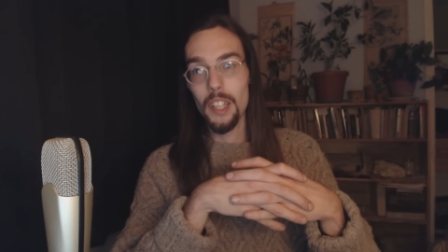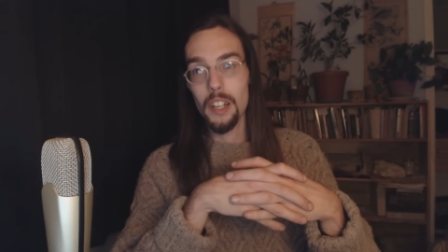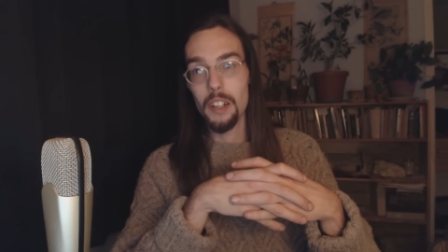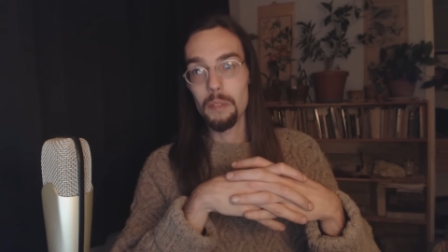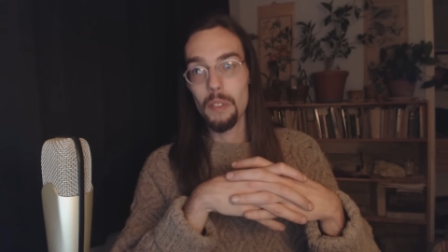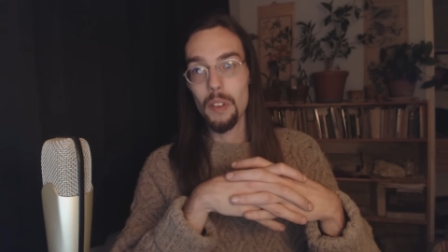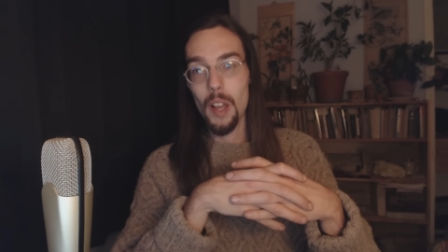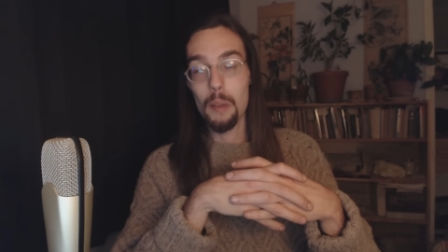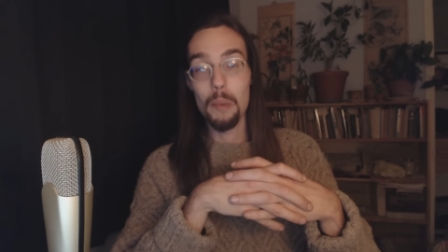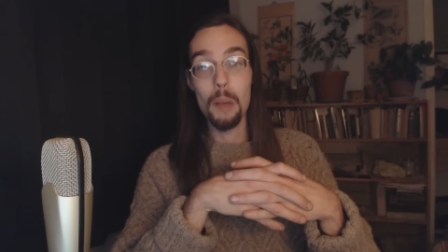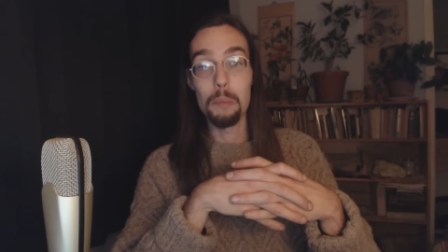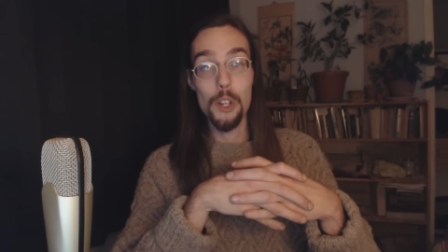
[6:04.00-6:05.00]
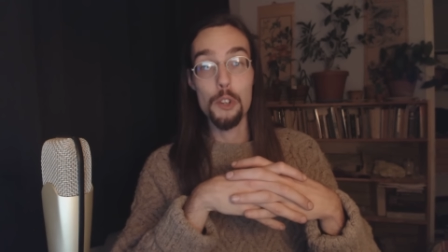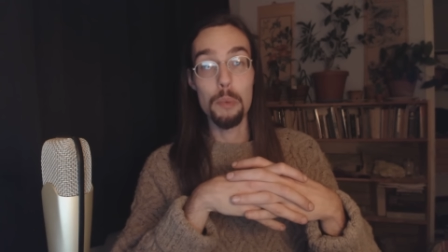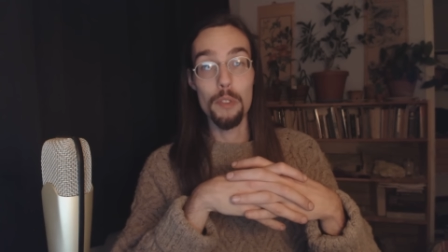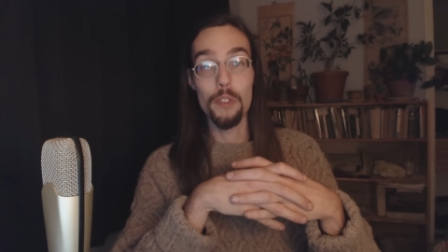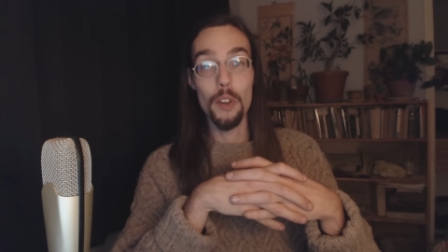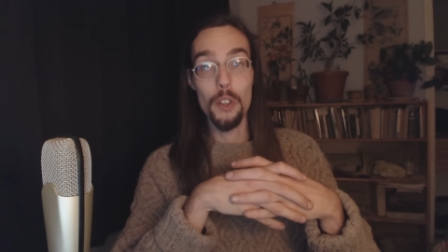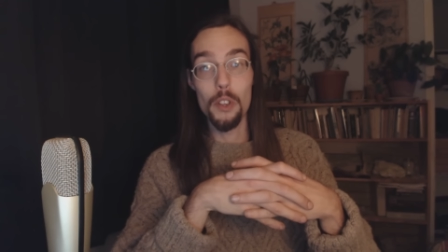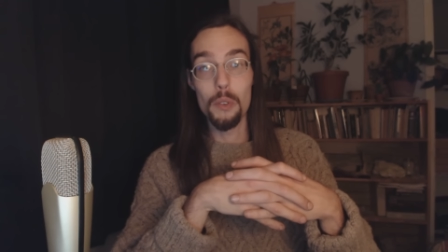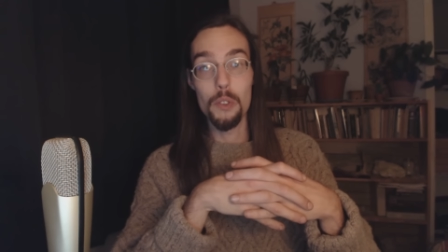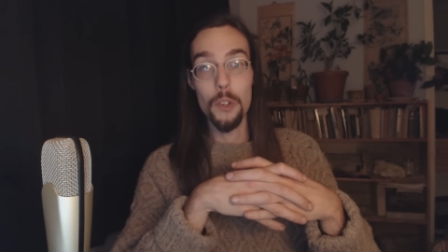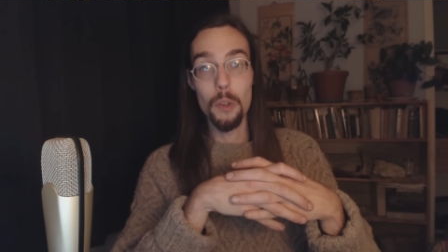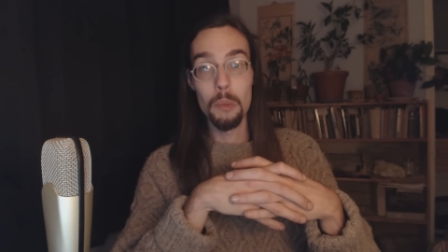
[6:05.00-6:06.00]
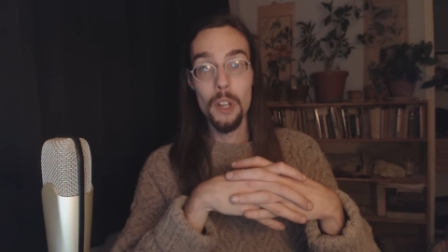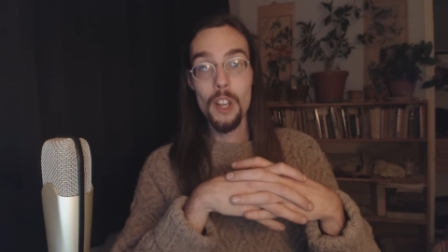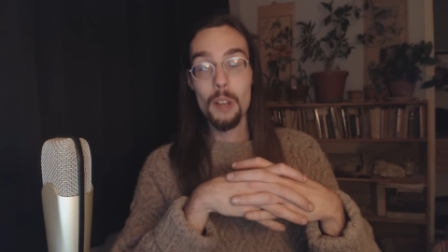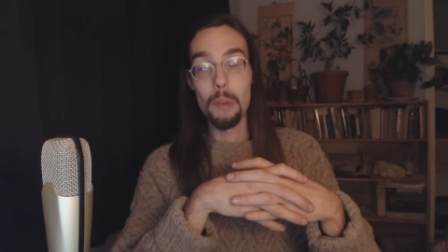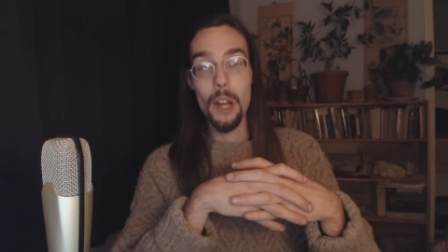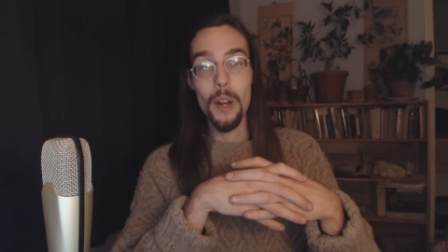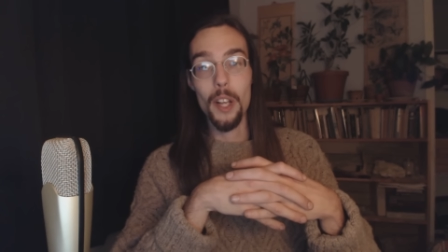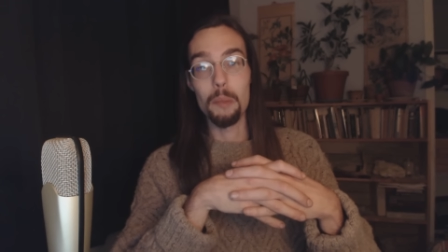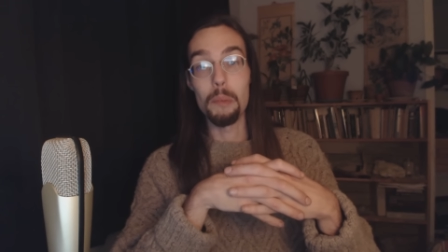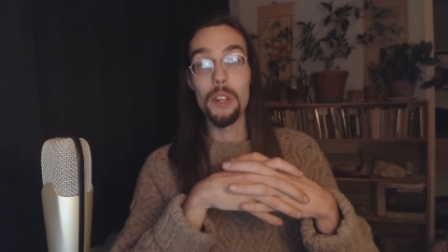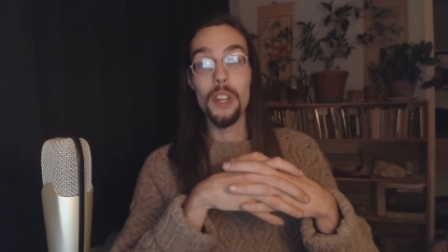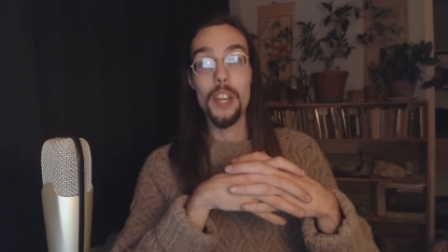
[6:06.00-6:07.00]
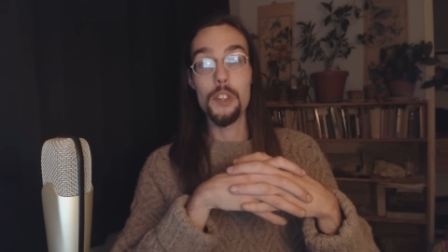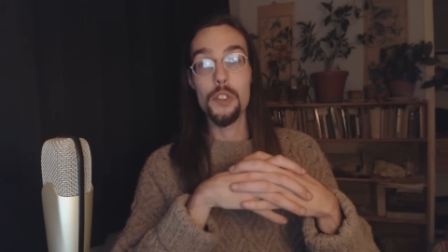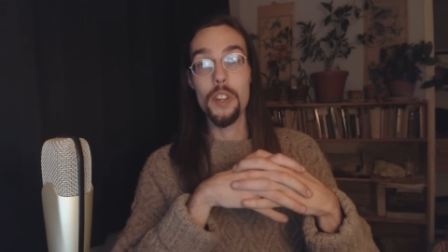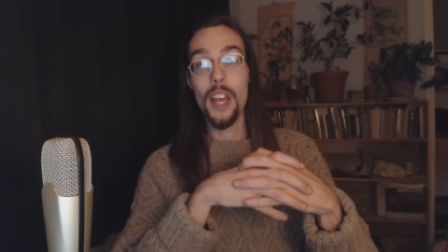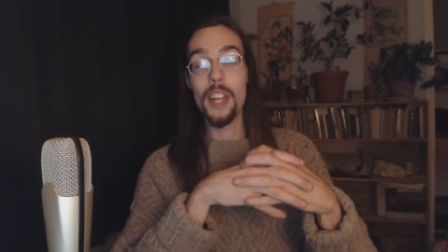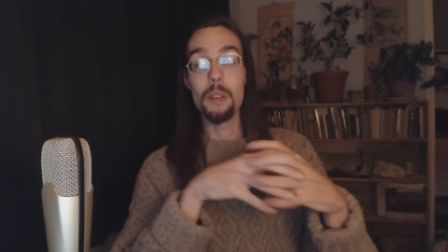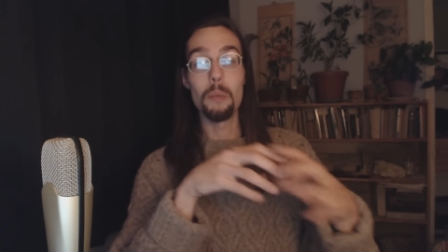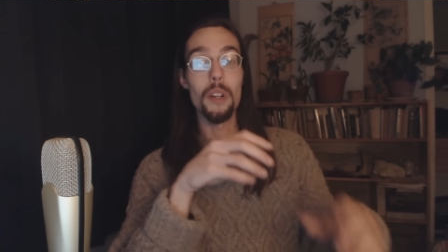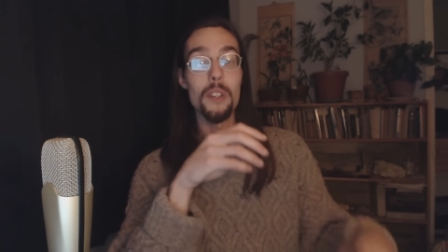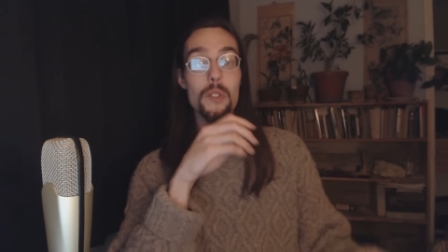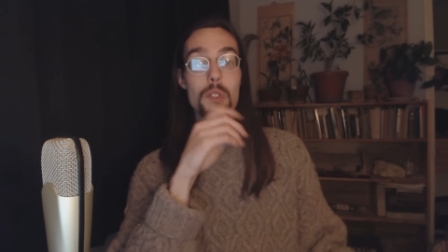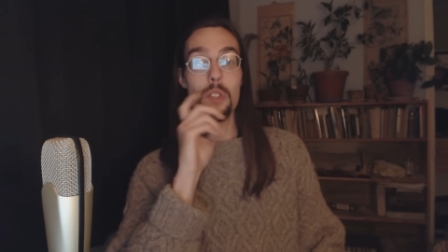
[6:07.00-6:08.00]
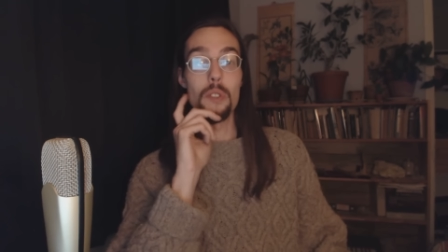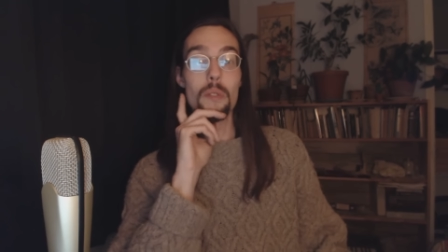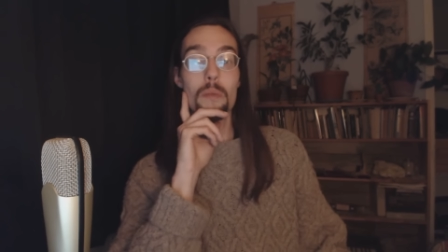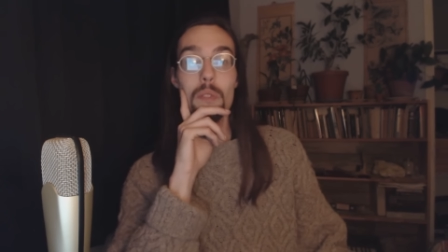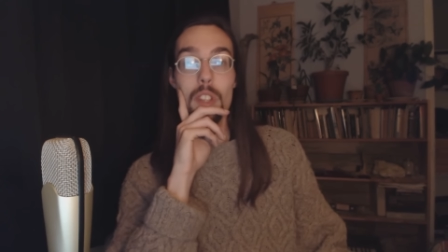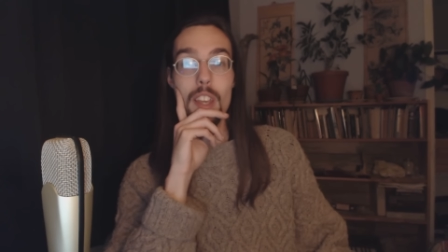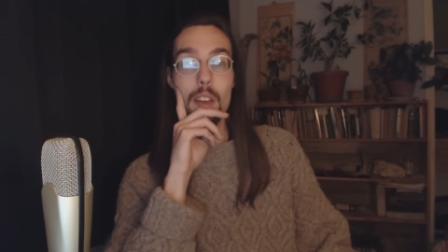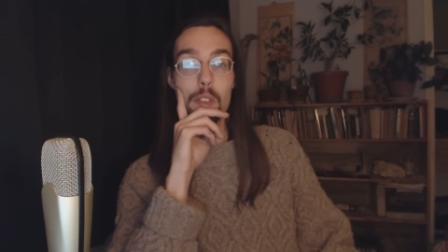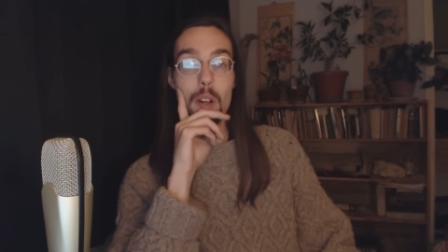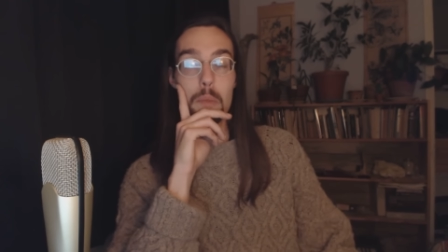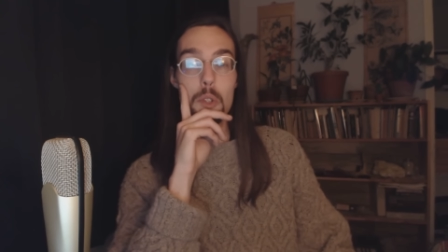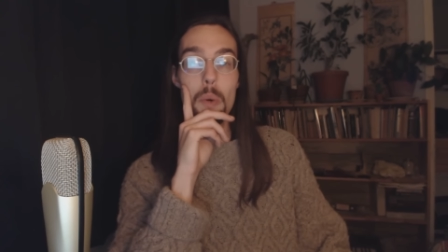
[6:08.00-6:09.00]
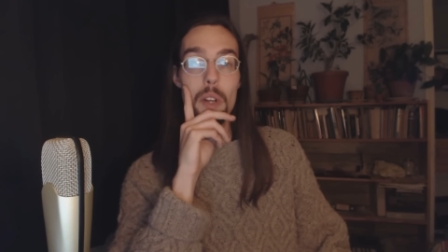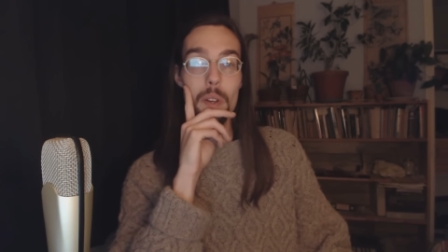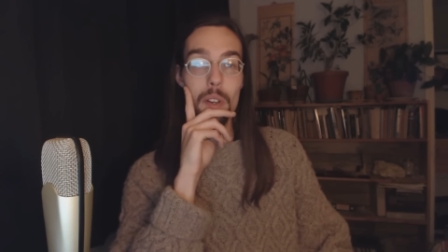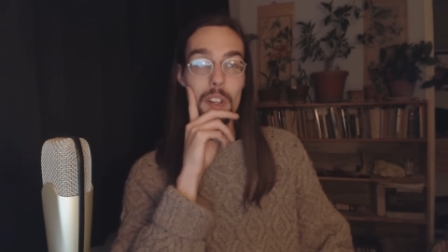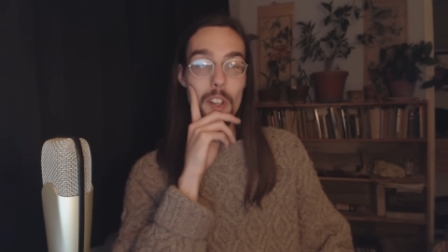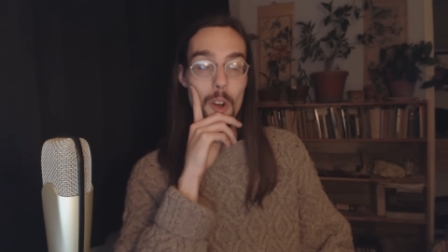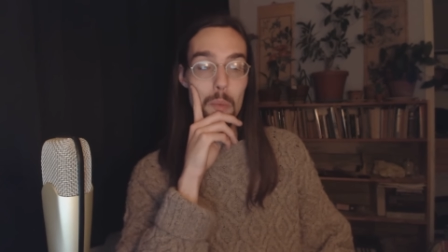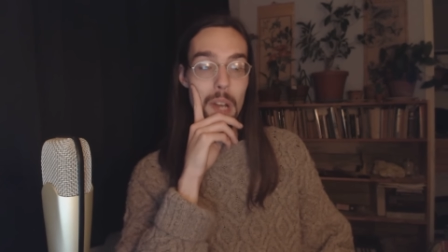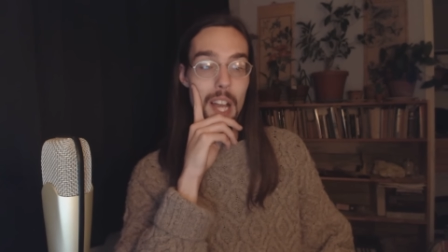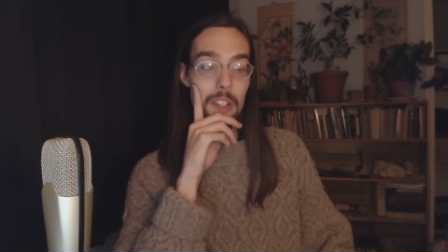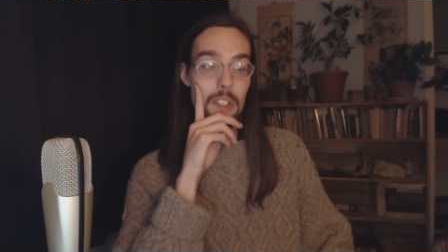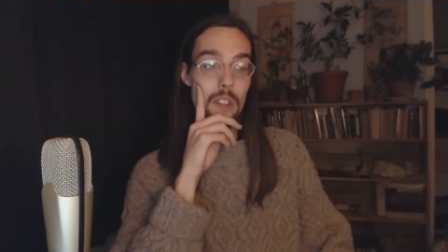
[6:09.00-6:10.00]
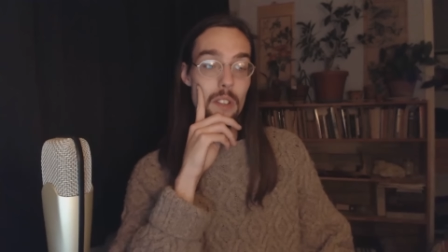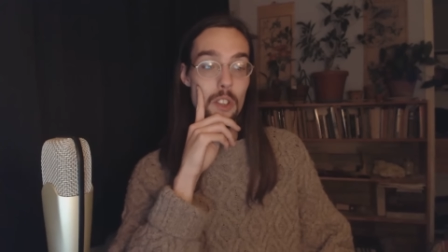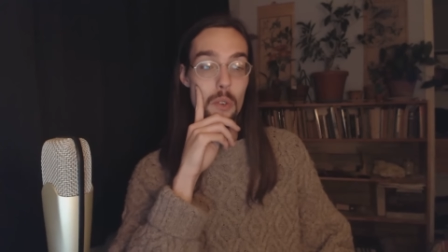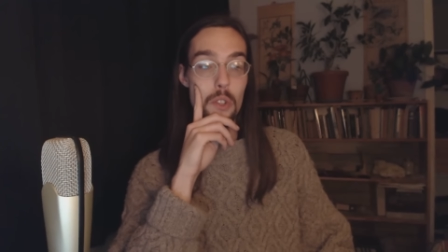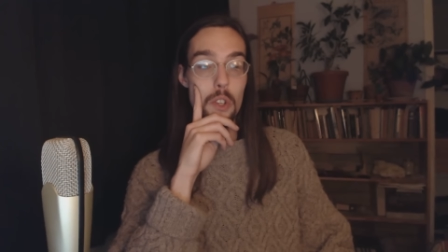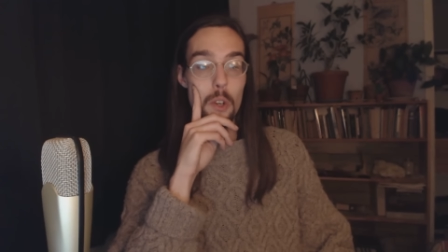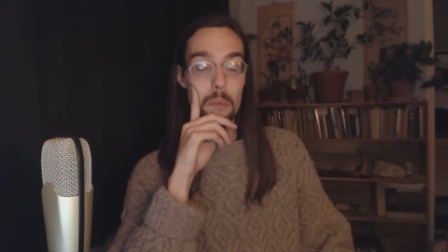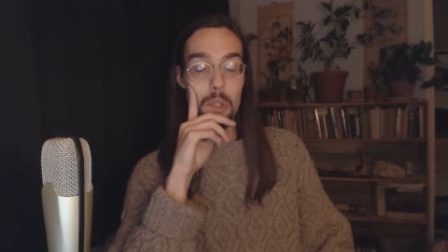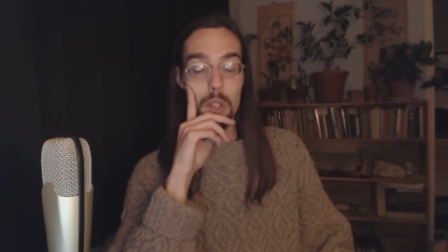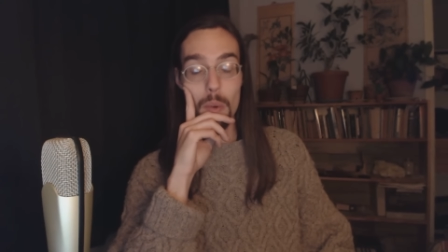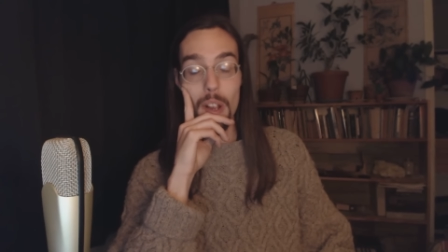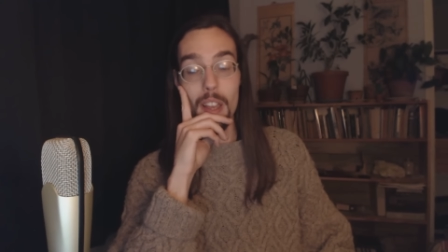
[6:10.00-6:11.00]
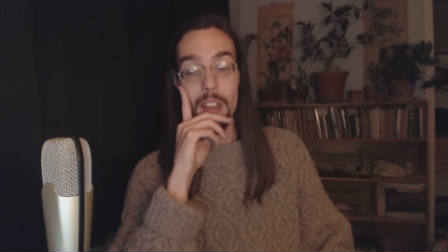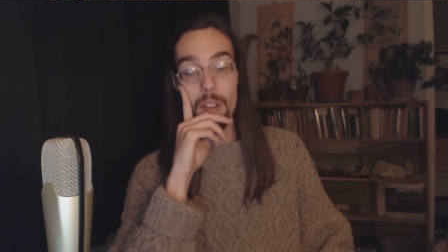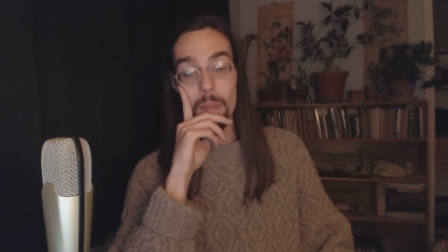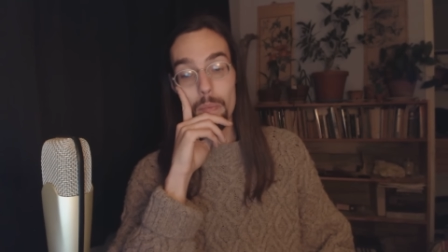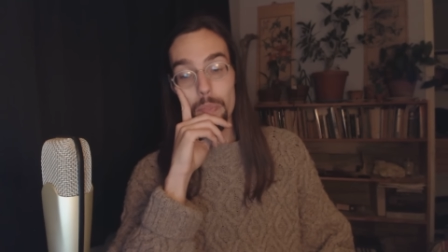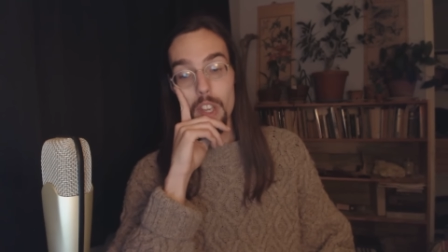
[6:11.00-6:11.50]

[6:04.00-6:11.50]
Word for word: yeah, I, I, much prefer YouTube. My recommendation to anyone is to give up Twitter and go back to YouTube's great.